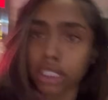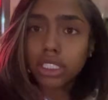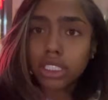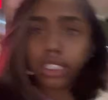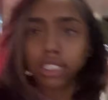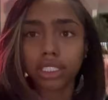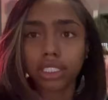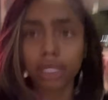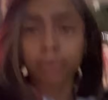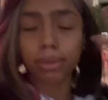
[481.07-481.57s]

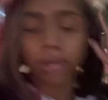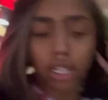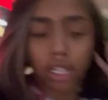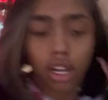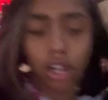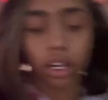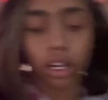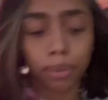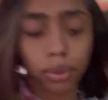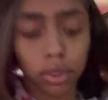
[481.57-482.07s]
just seen my
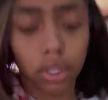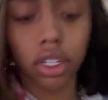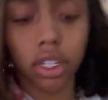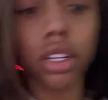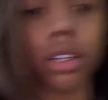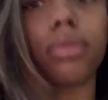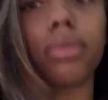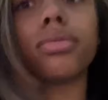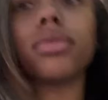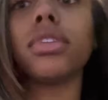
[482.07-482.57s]
car pull
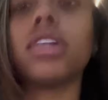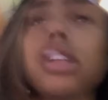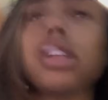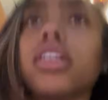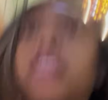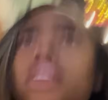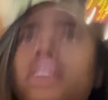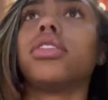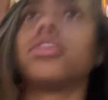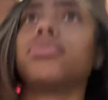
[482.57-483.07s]
up.
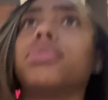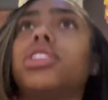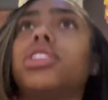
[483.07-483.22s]
Let me